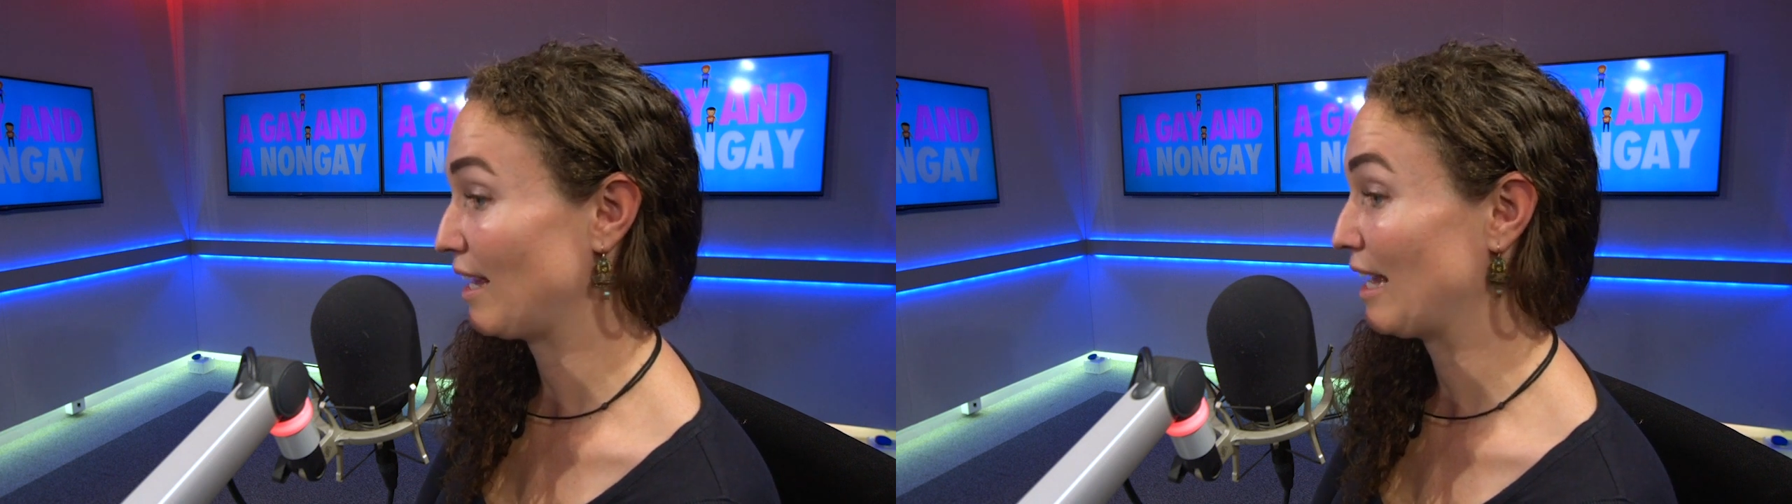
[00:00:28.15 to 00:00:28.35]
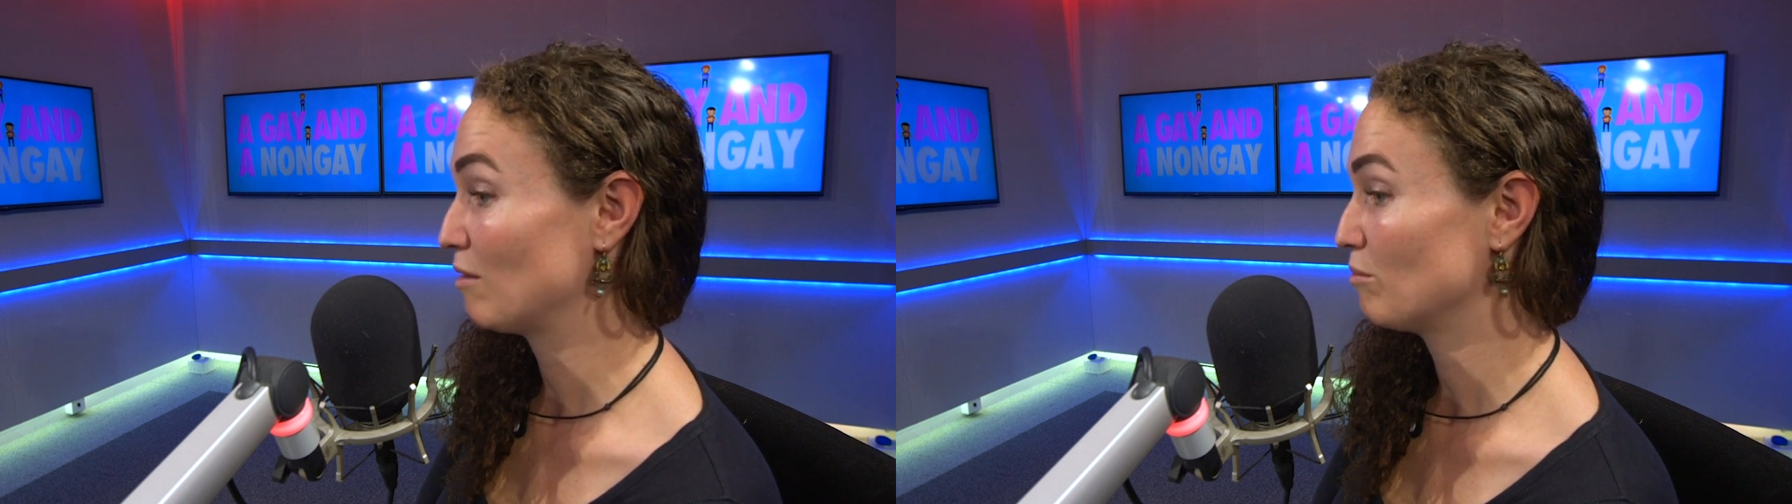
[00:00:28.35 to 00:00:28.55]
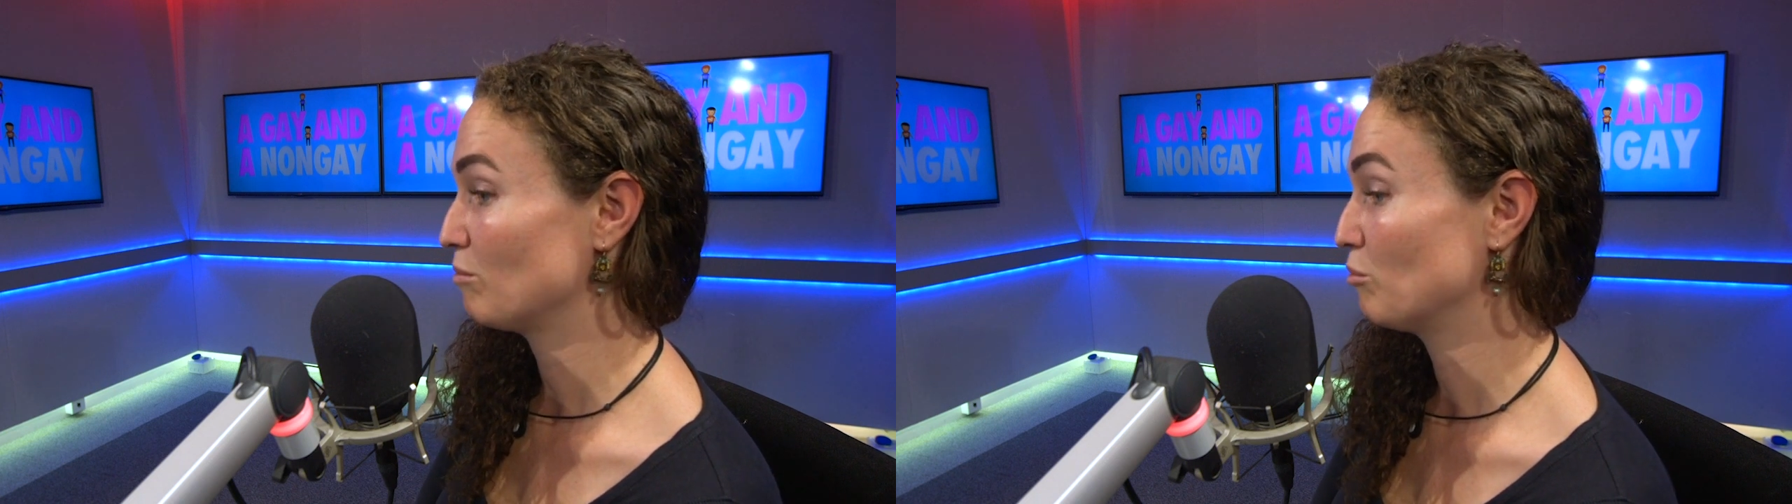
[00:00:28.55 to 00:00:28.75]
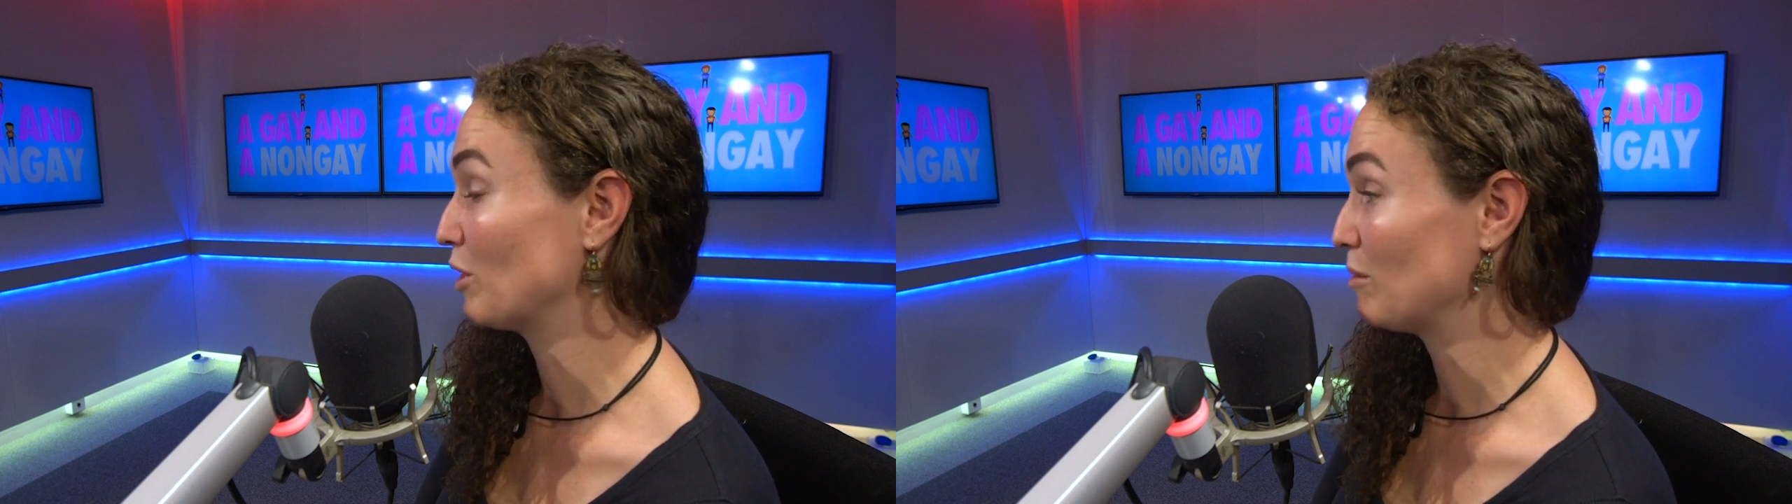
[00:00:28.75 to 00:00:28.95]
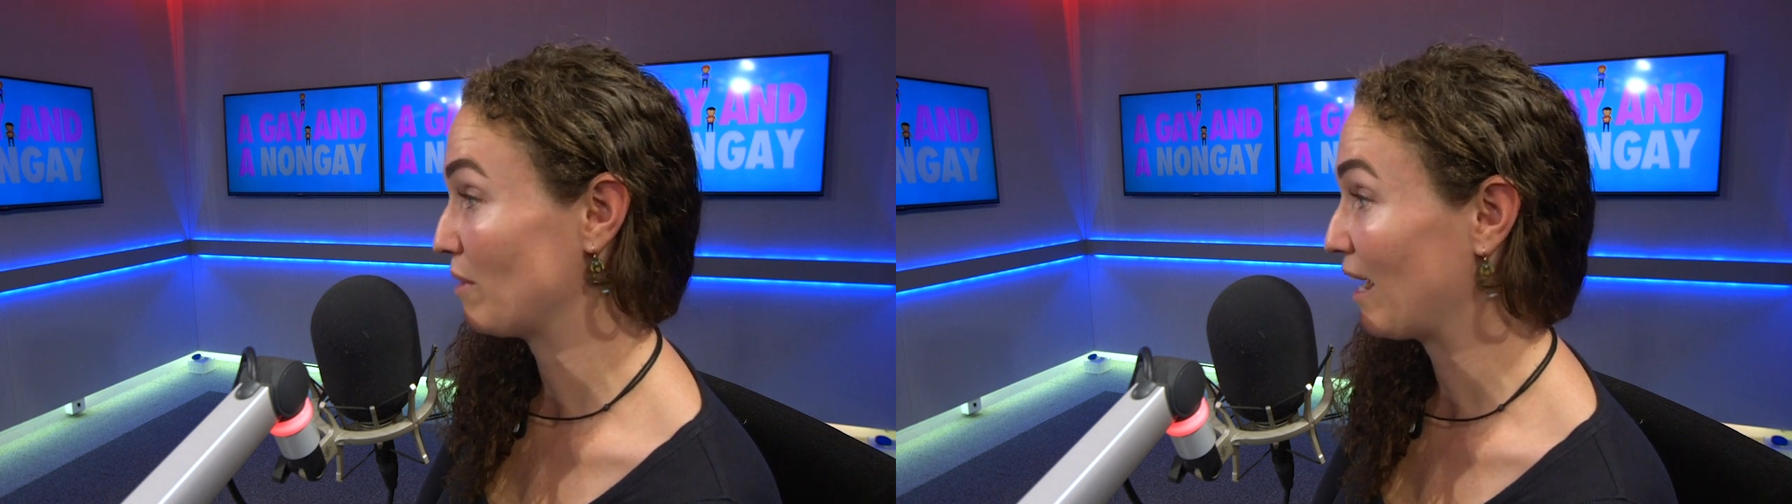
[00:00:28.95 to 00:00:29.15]
It can't
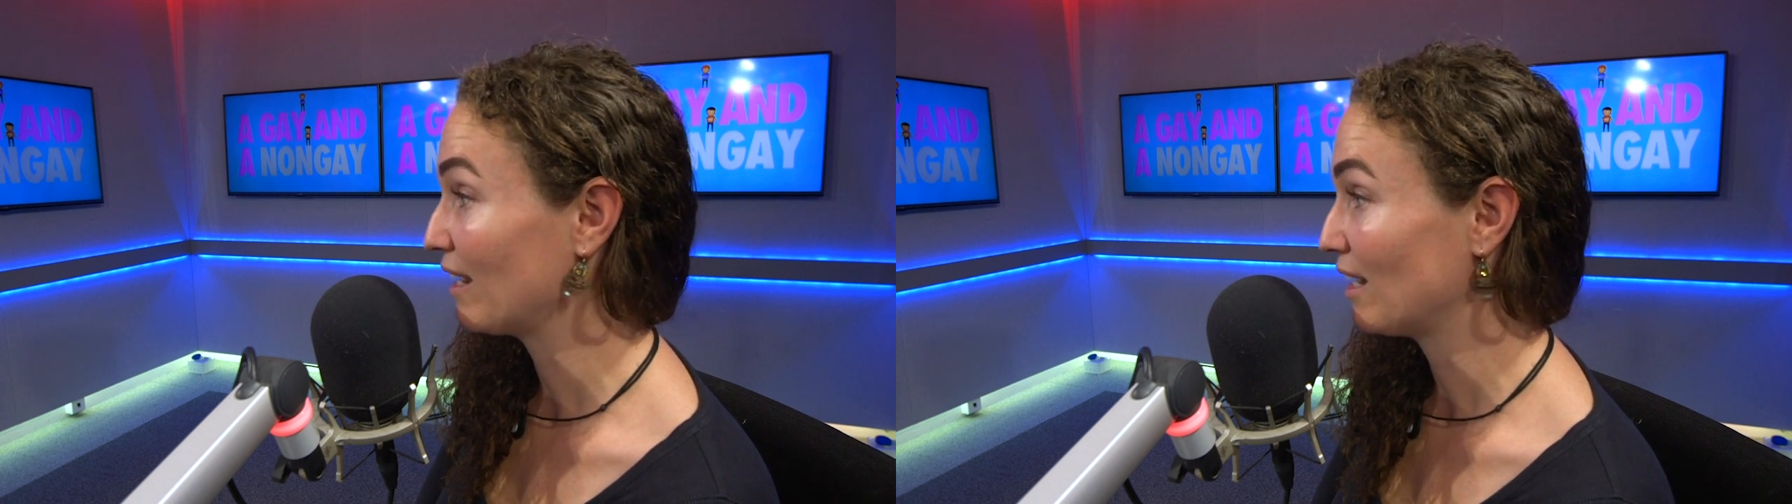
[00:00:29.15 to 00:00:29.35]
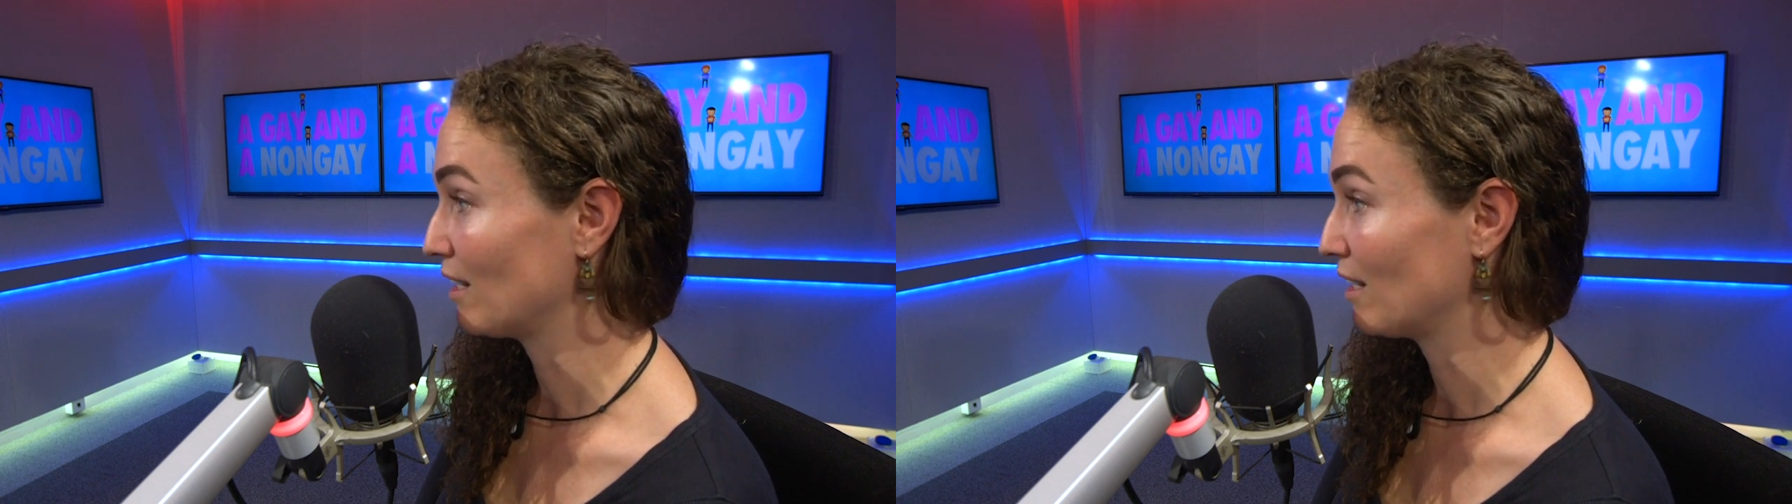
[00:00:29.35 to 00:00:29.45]
bring back